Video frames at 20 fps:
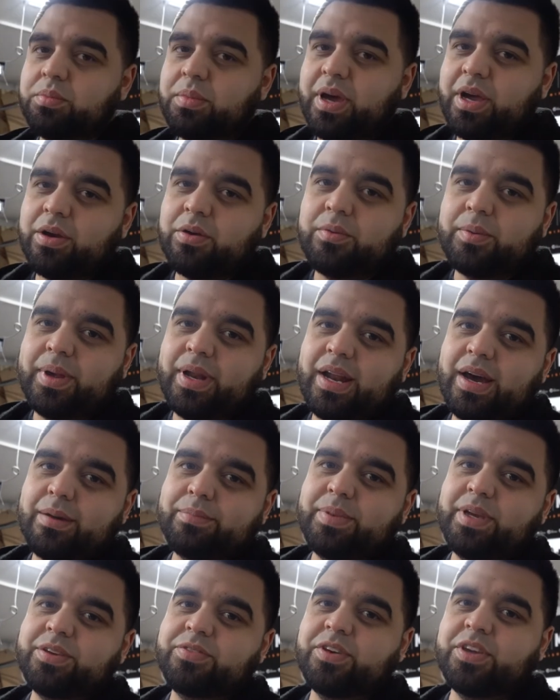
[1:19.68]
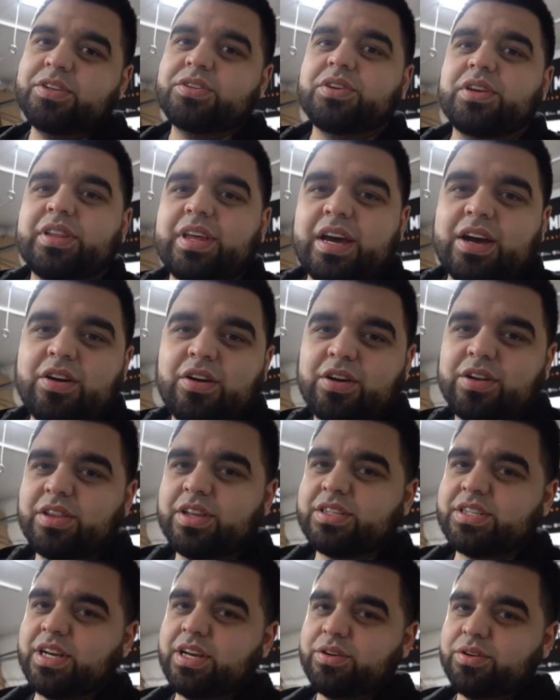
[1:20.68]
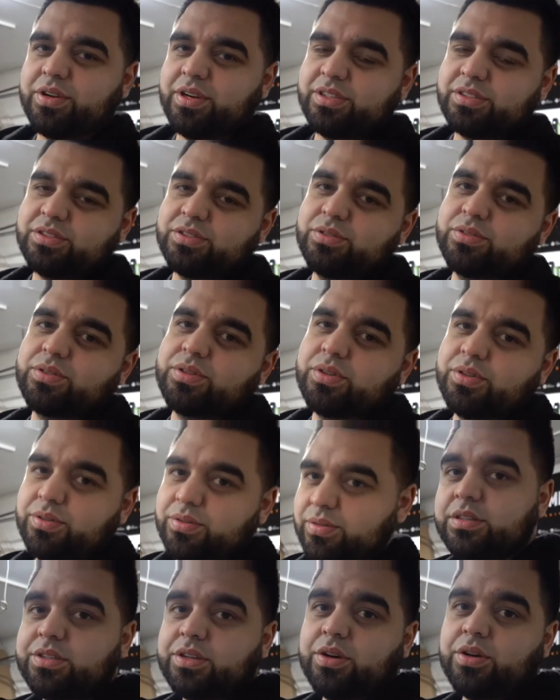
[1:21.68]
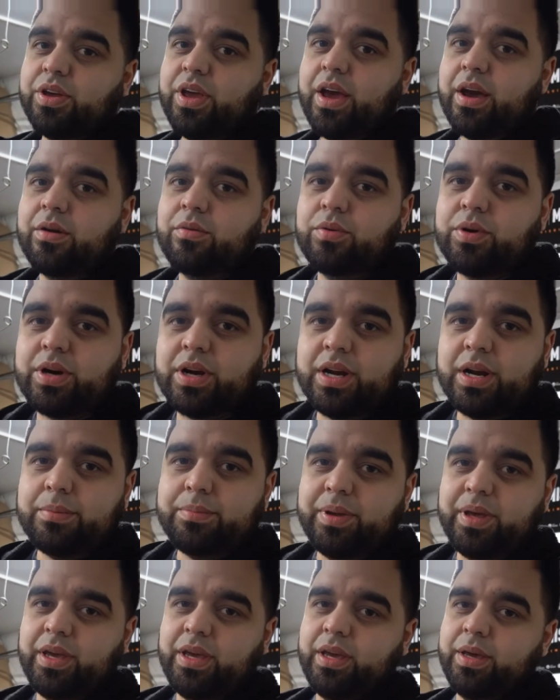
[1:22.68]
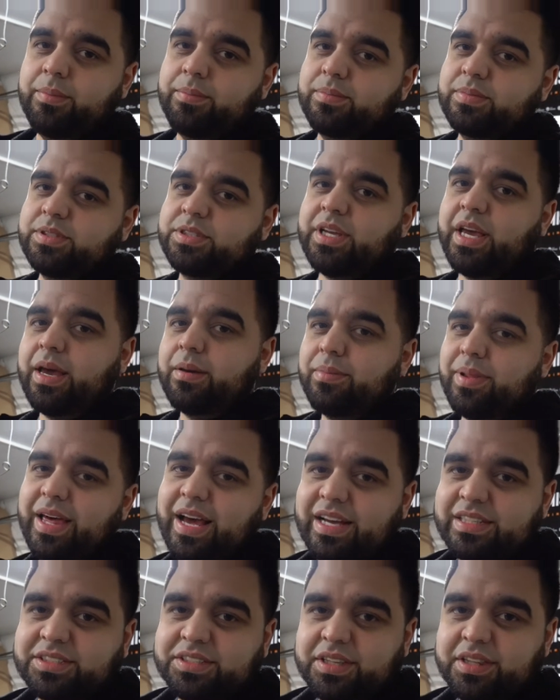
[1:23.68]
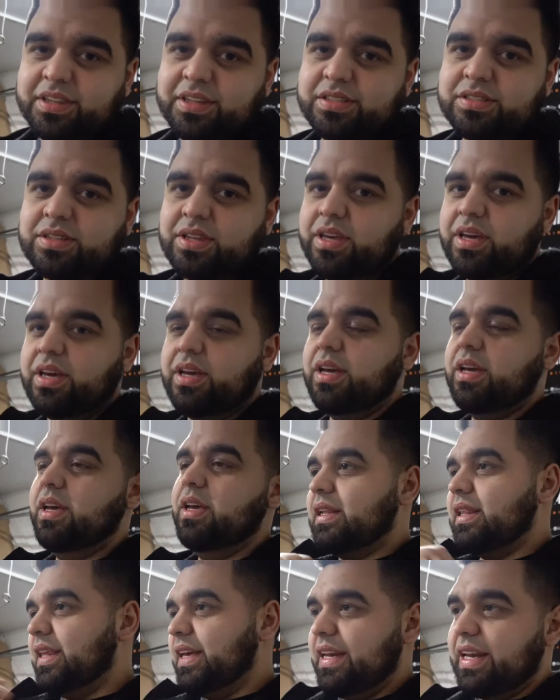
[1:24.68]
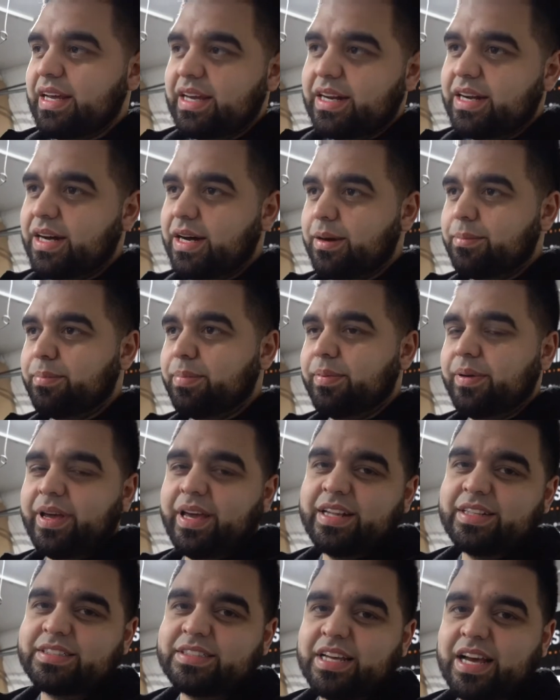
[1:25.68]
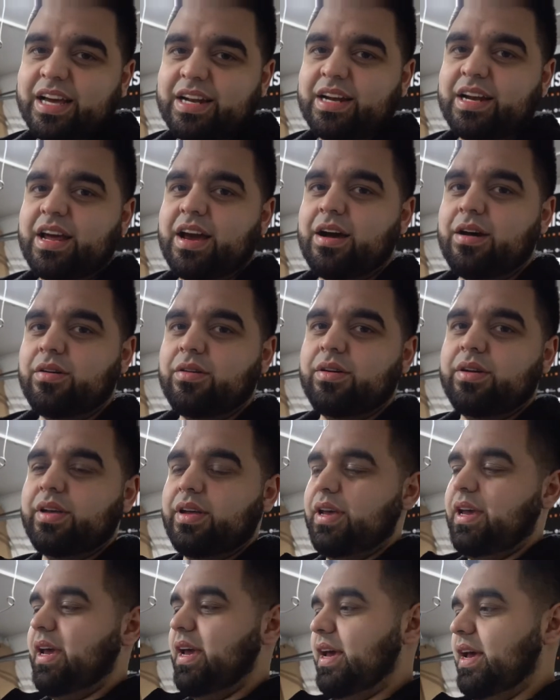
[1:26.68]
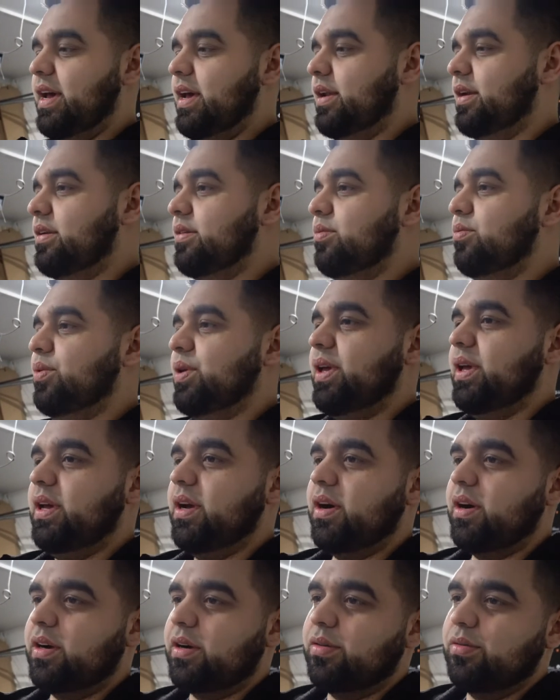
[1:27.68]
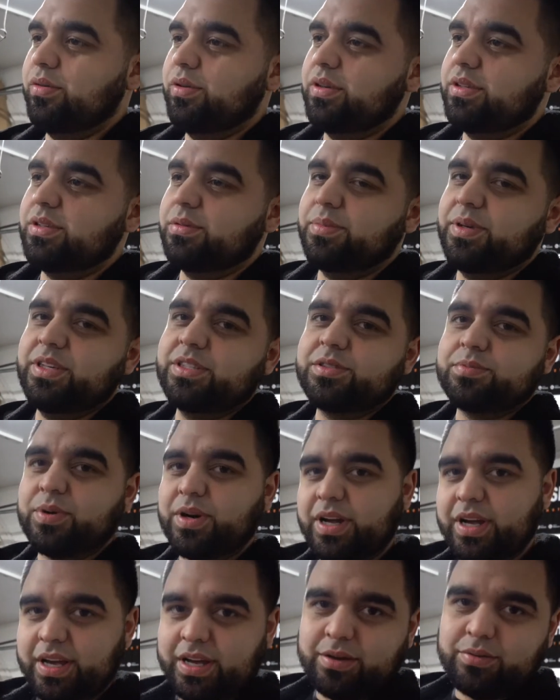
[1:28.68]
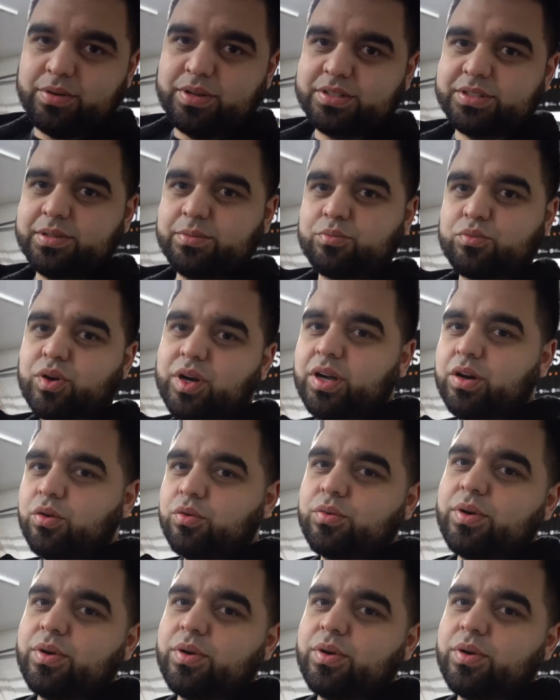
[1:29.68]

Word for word: may or may not be featuring that car on the channel here soon too so yeah we're going to be sandblasting this thing cleaning it up inside and out and we are going to be spraying it with some wrinkle